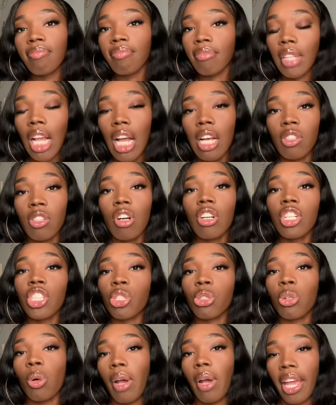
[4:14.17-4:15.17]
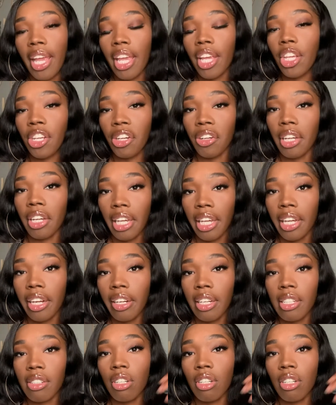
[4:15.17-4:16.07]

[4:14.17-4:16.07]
as long as you don't hate your hair,